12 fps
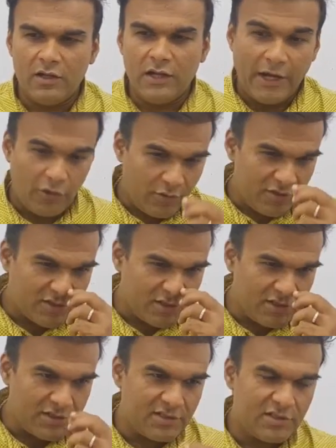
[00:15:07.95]
like to
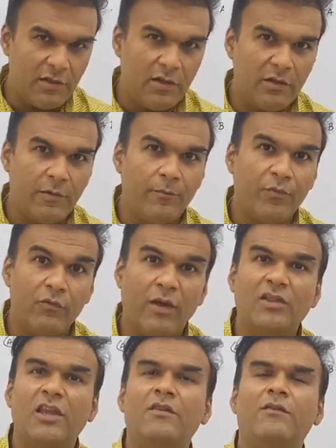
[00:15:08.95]
discuss
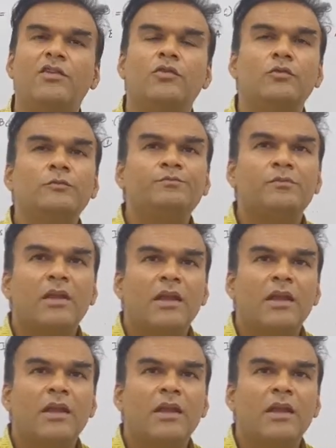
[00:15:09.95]
one thing with you,